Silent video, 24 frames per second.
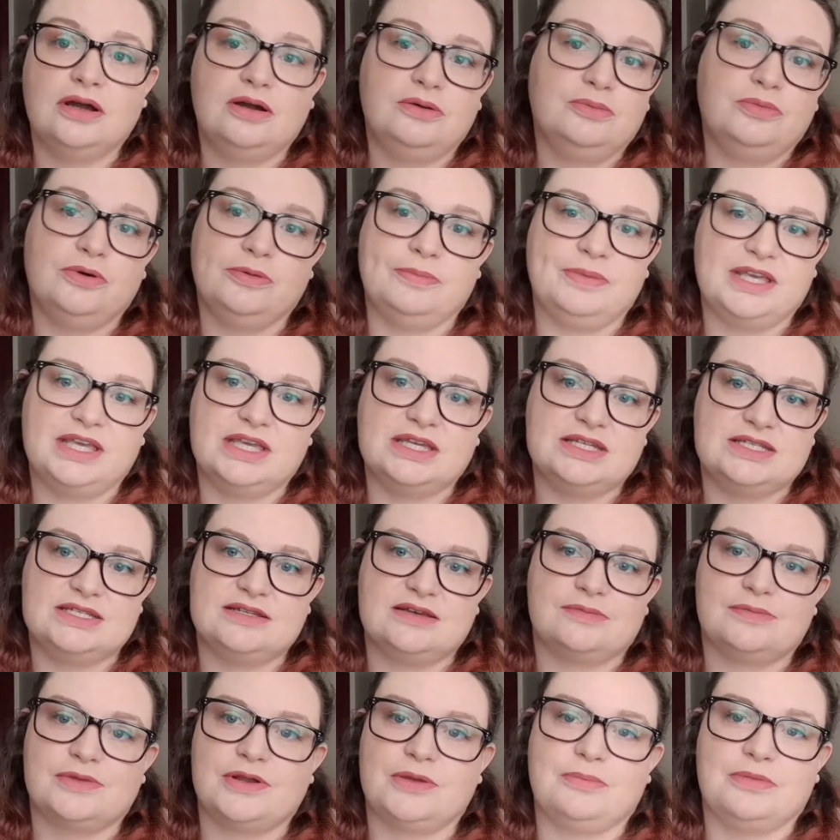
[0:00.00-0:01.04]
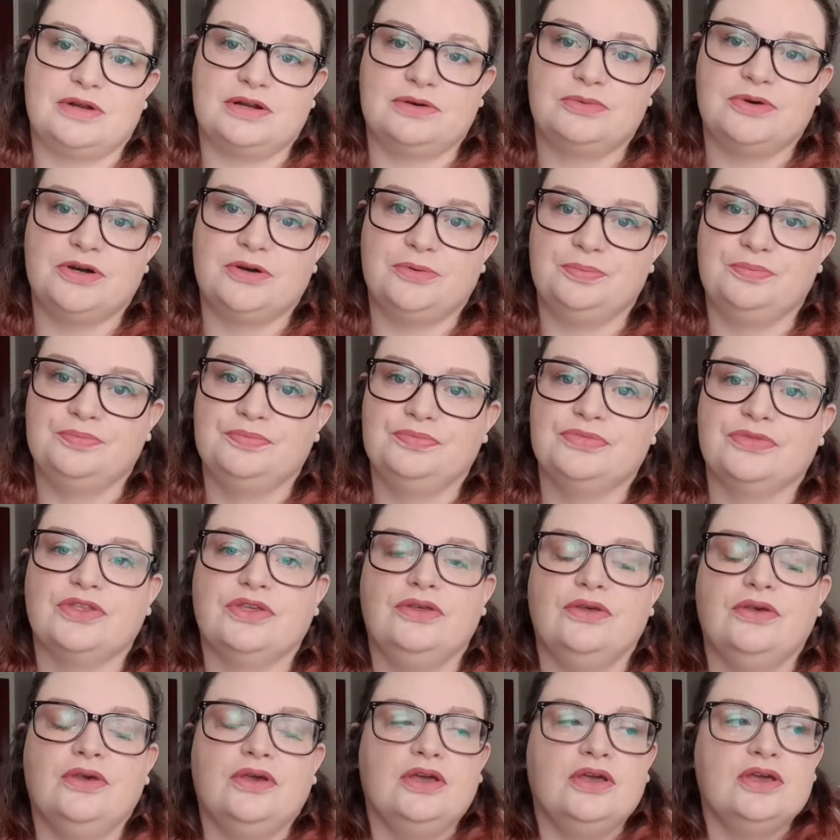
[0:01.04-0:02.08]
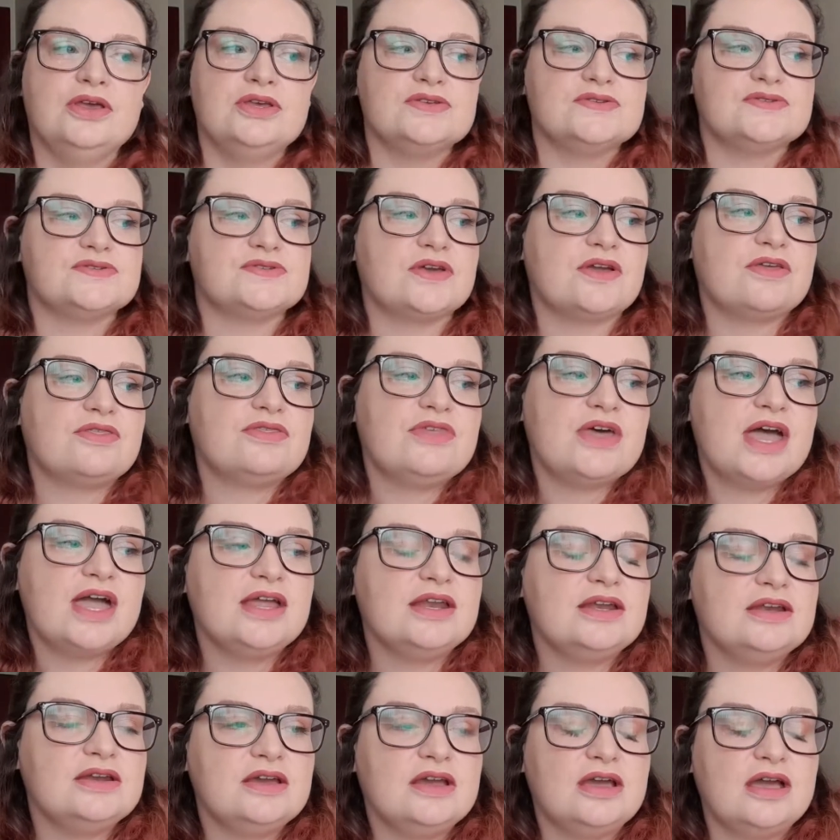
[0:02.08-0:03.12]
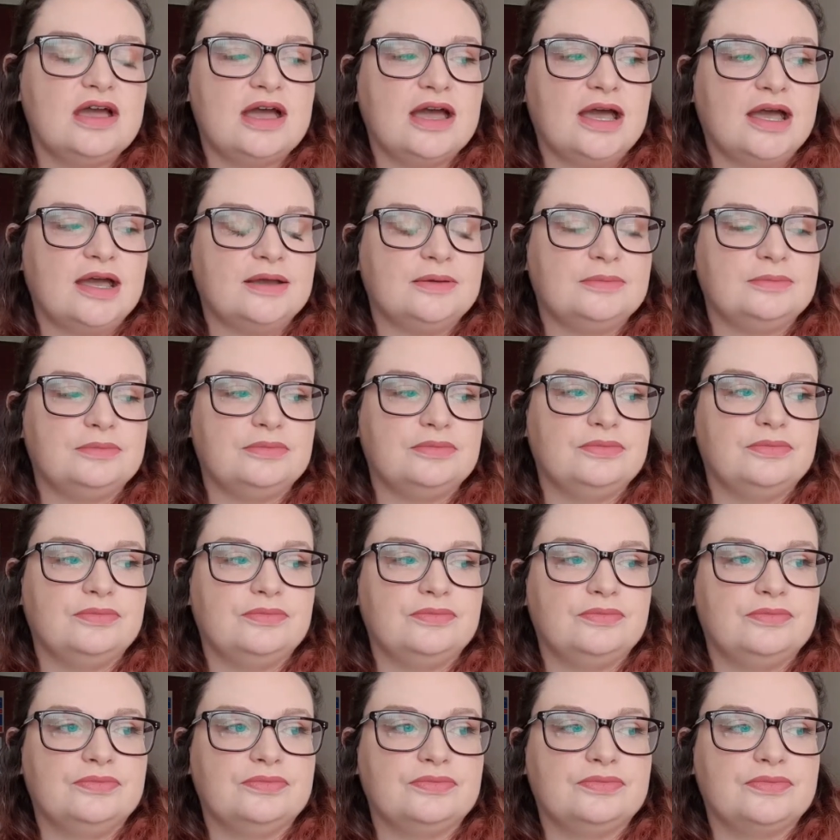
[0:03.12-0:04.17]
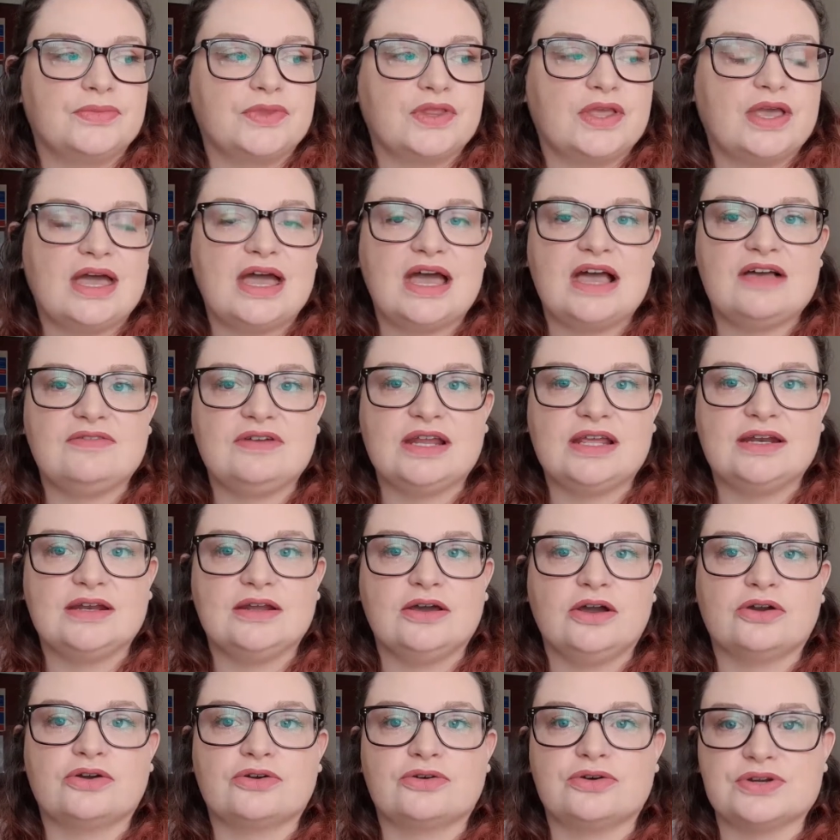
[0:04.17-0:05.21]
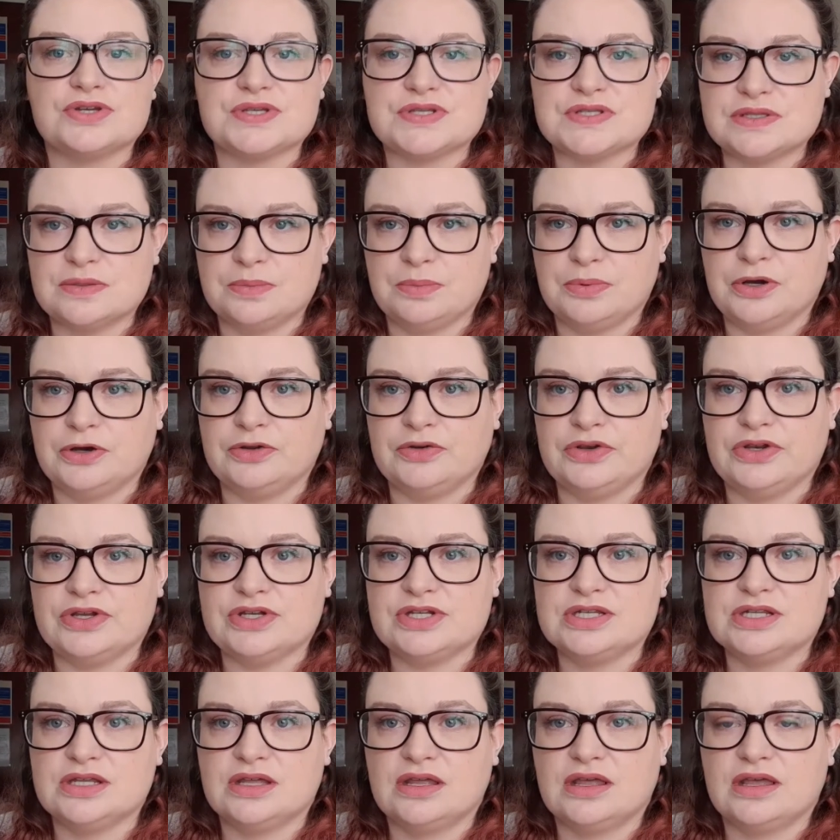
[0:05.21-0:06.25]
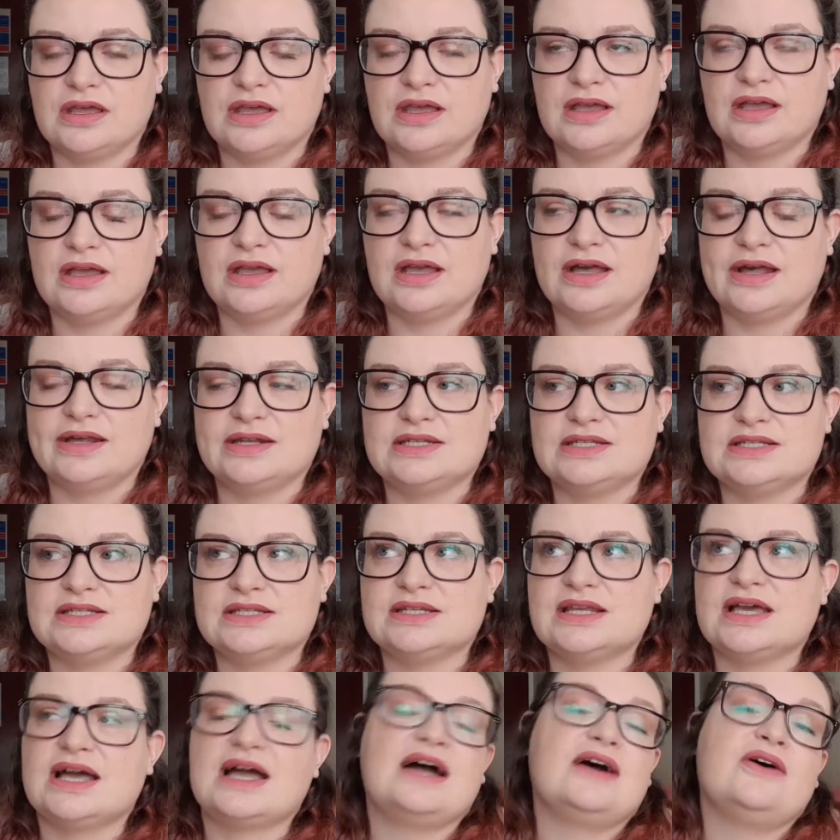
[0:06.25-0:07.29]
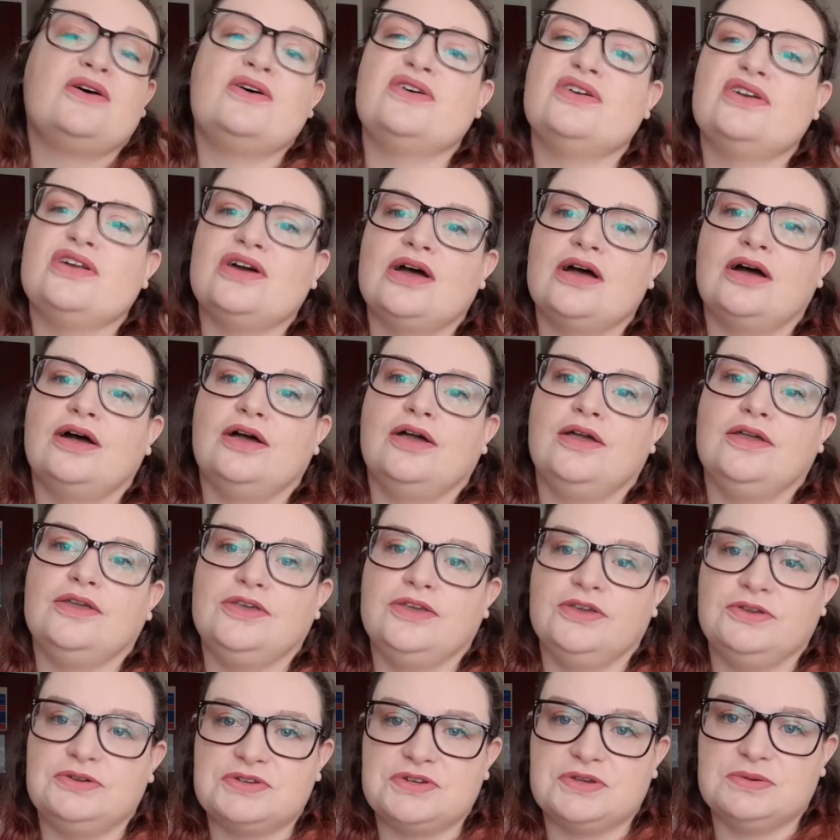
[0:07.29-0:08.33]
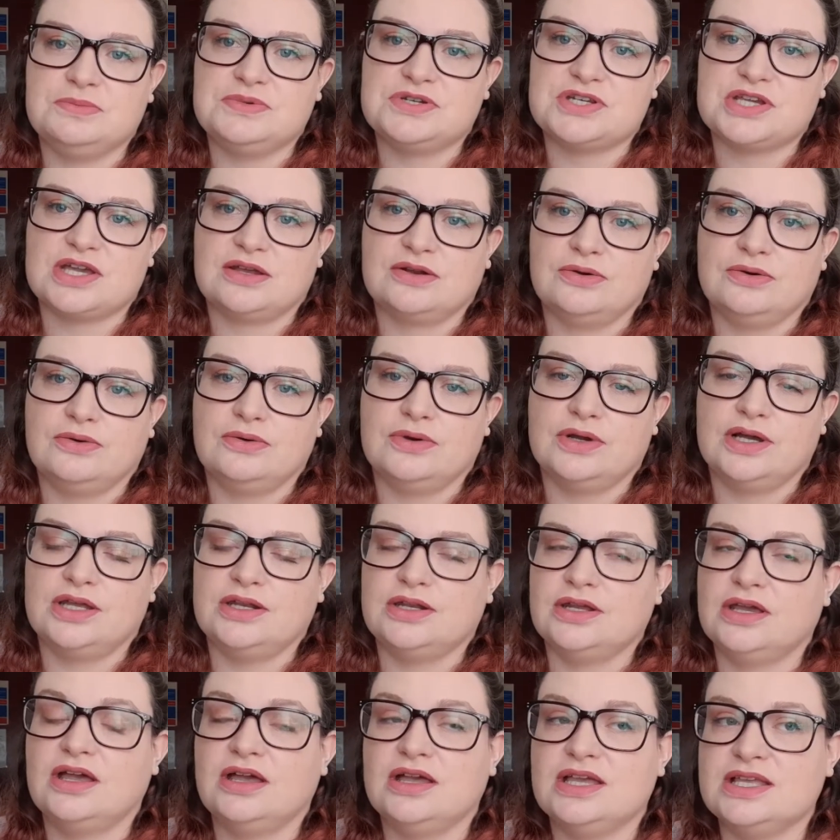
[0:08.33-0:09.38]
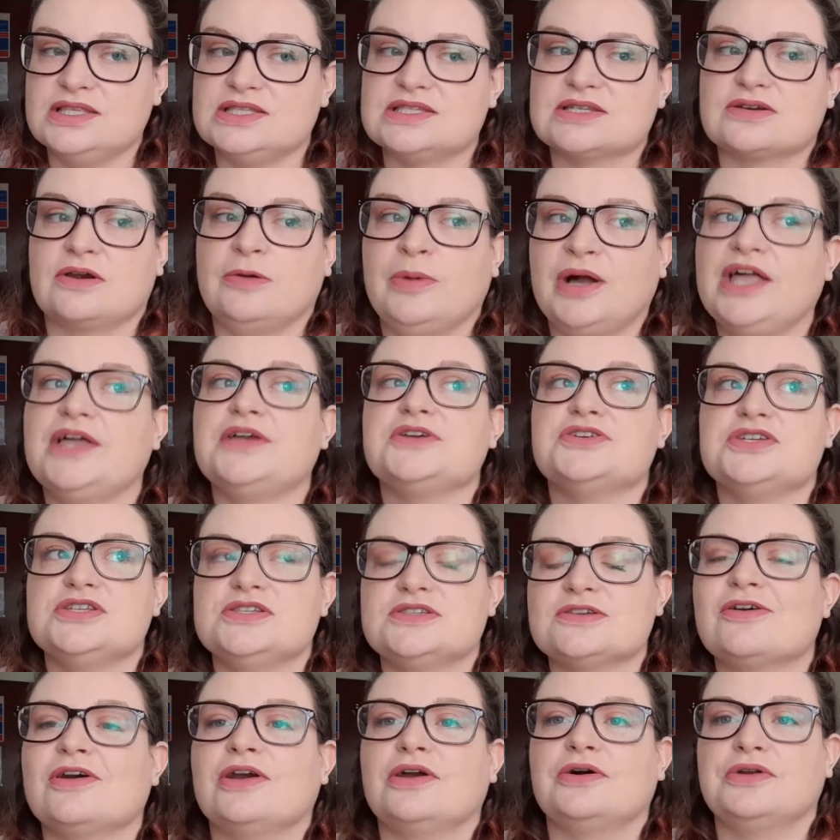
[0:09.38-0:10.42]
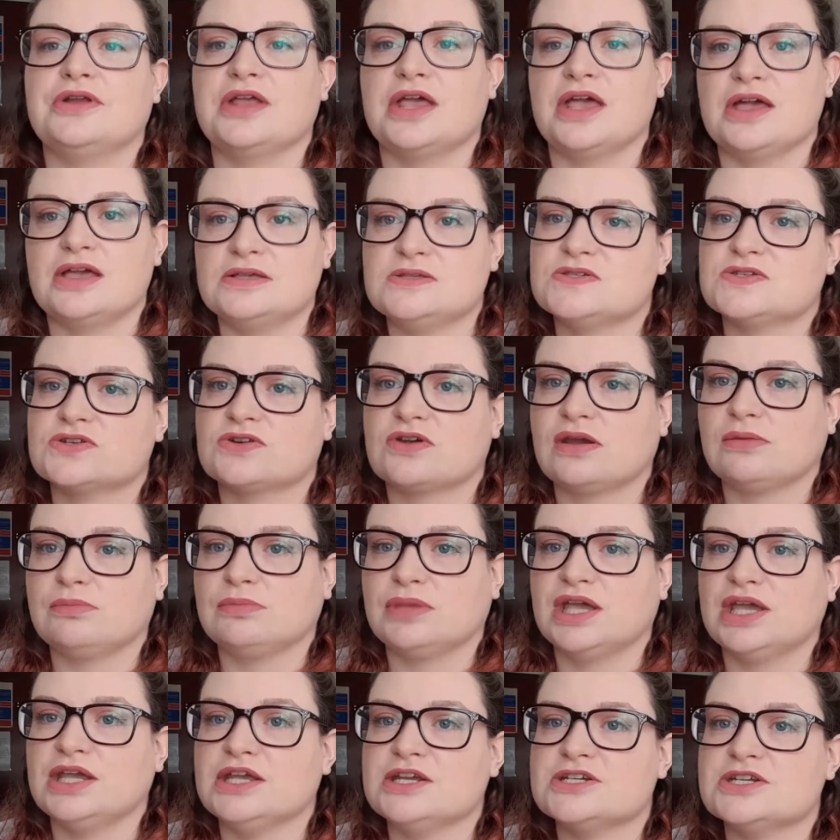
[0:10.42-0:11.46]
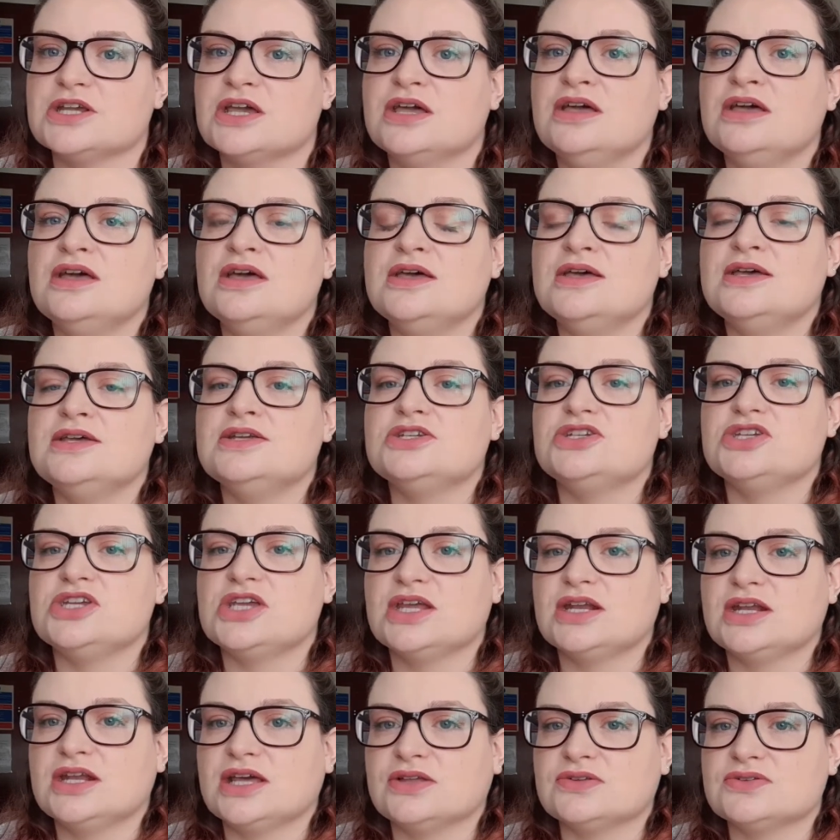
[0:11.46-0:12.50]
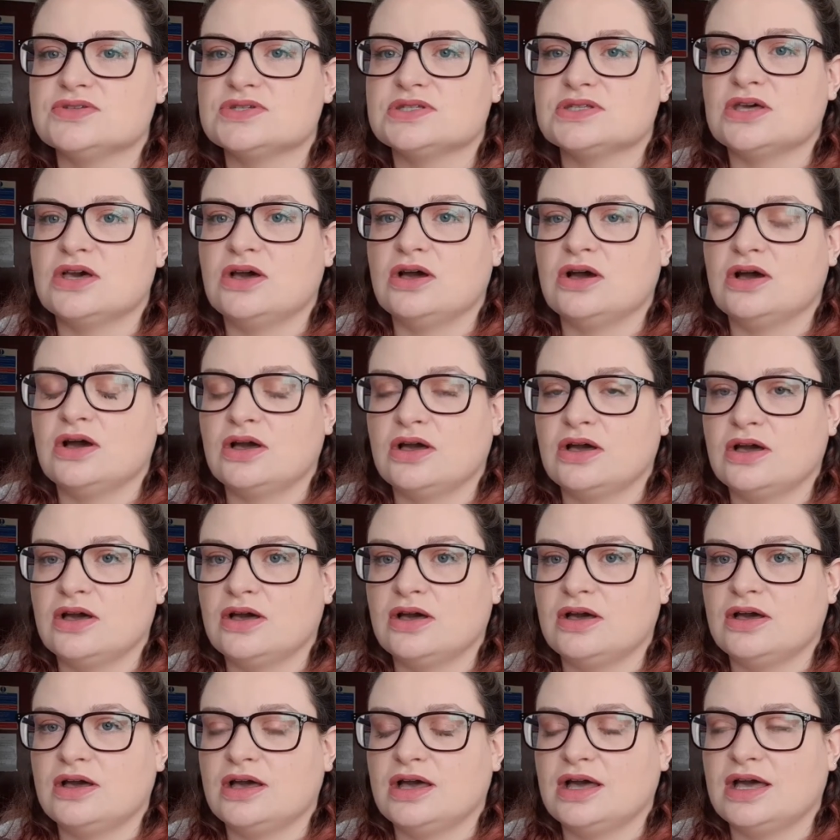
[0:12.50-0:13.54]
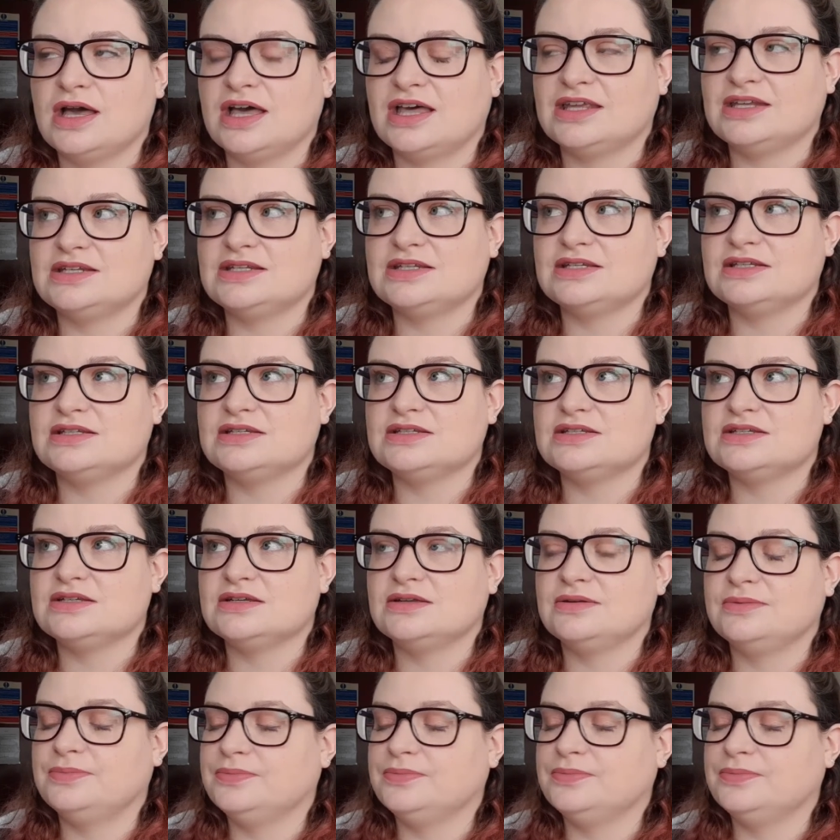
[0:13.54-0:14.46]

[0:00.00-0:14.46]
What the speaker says: will be kitted up no matter what. So then Evelyn across the pond, on her YouTube channel and her Instagram, I actually saw it on her Instagram page, she announced that her and,